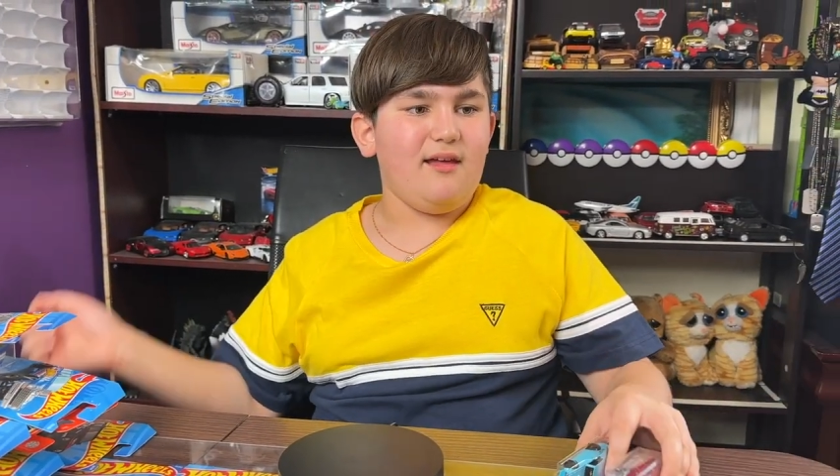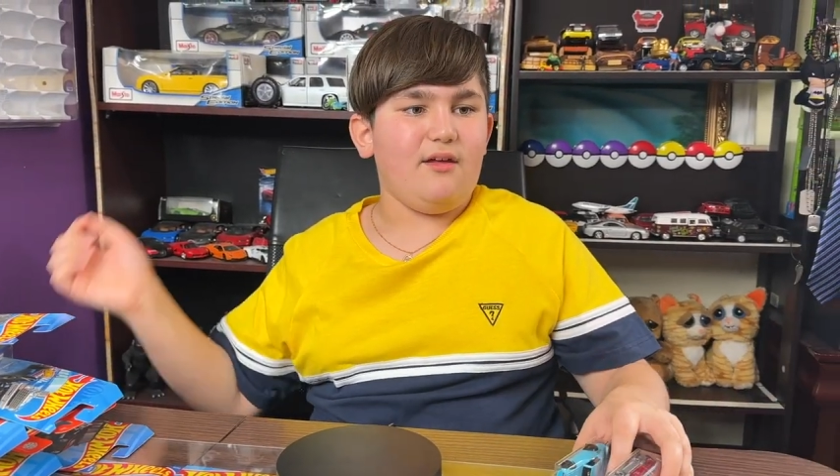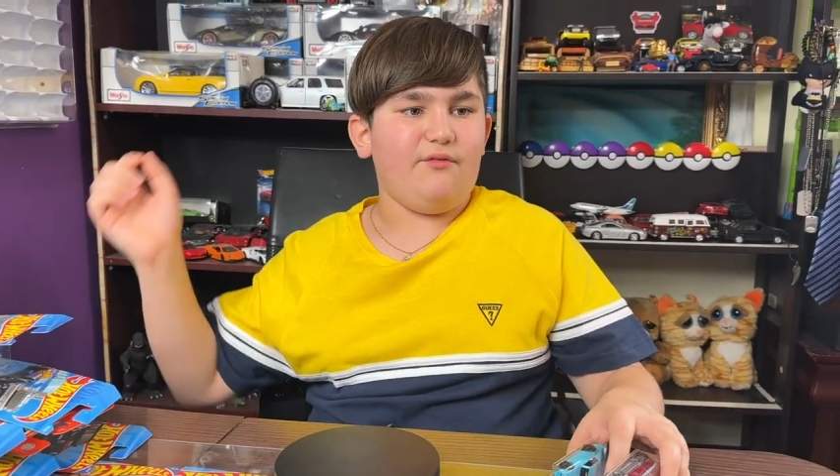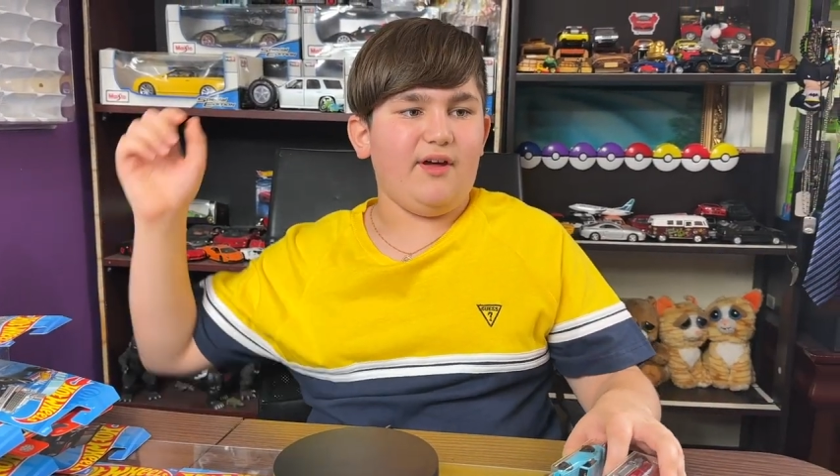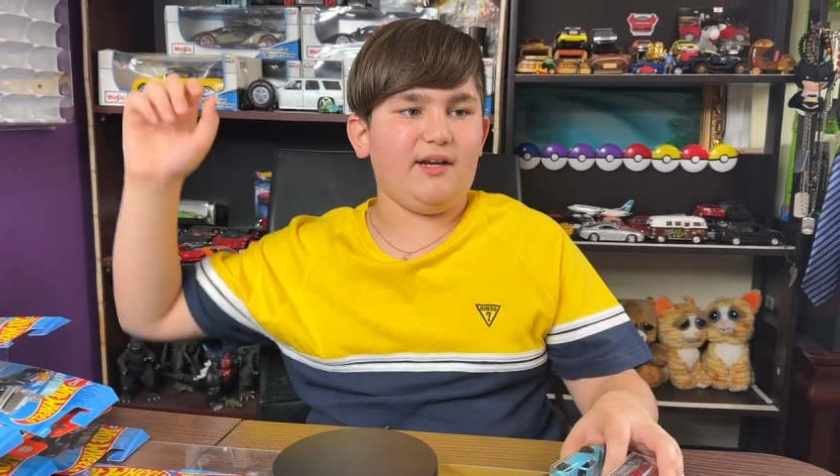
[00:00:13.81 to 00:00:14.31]

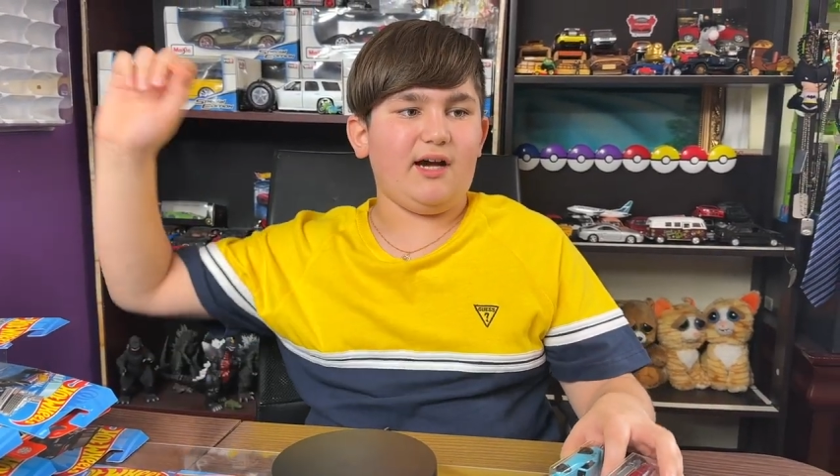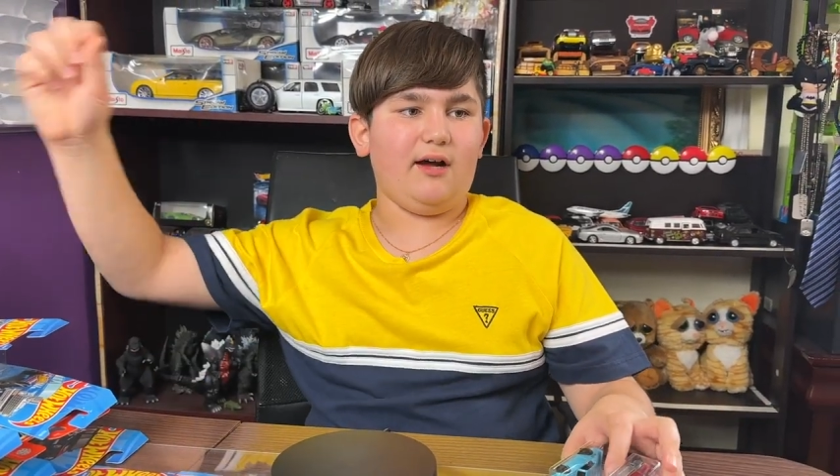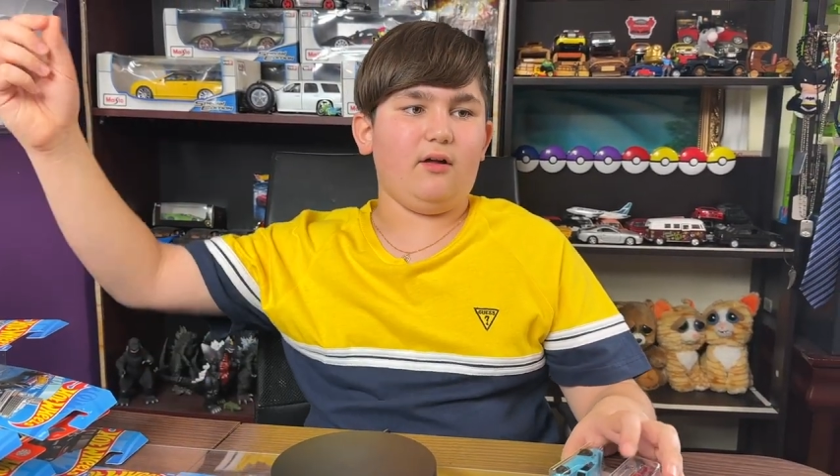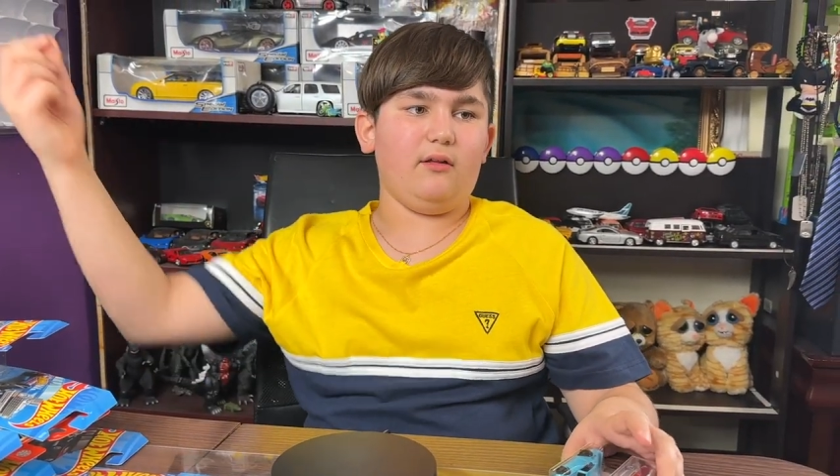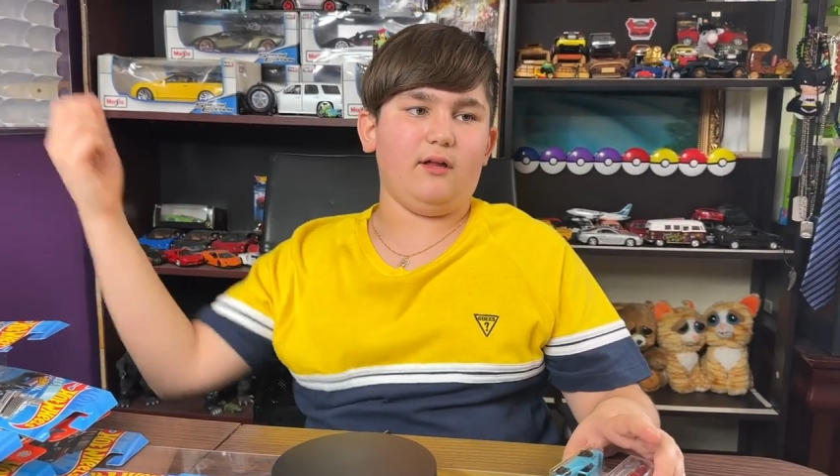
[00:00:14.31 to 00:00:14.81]
Then
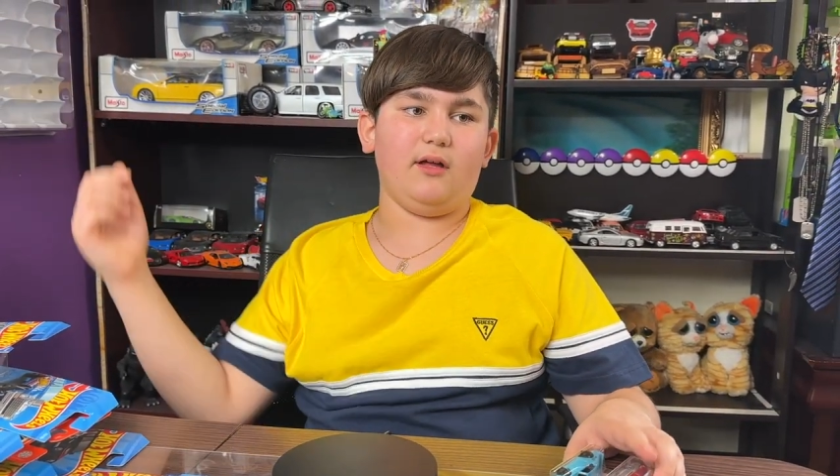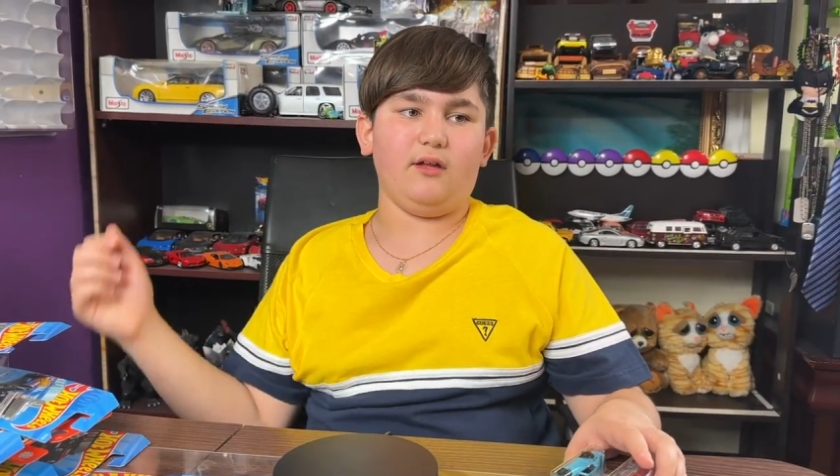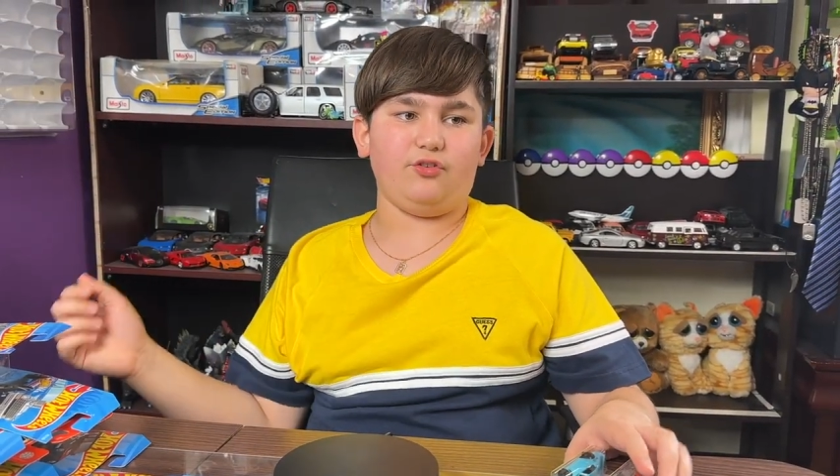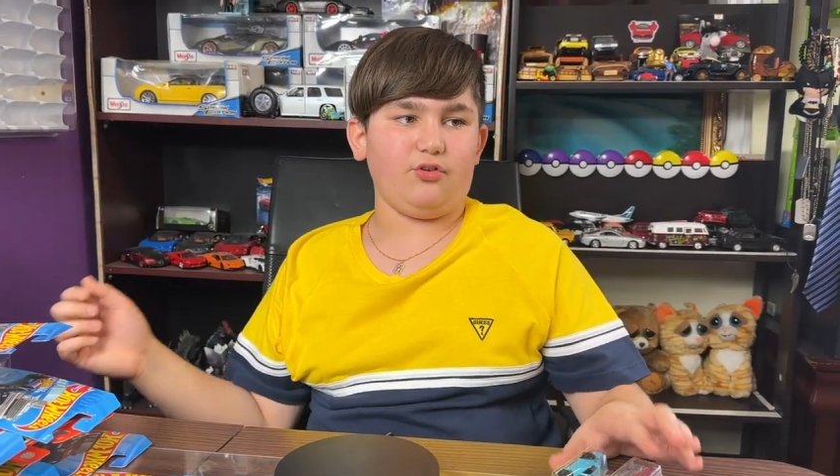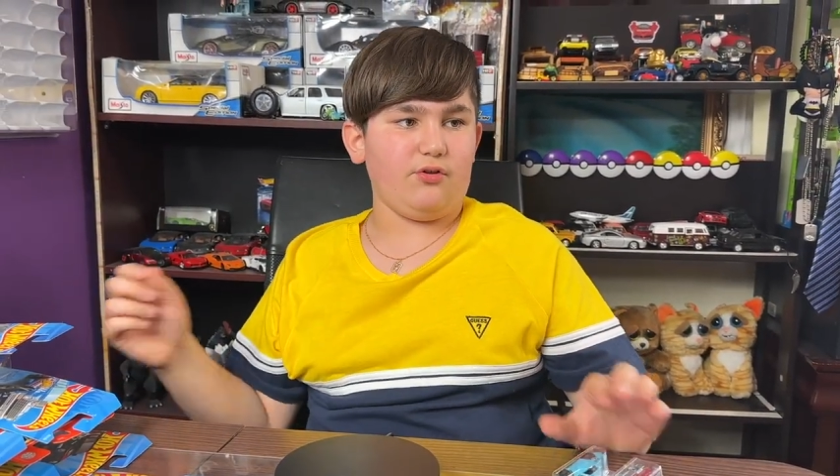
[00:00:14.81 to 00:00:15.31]
I'll uh, show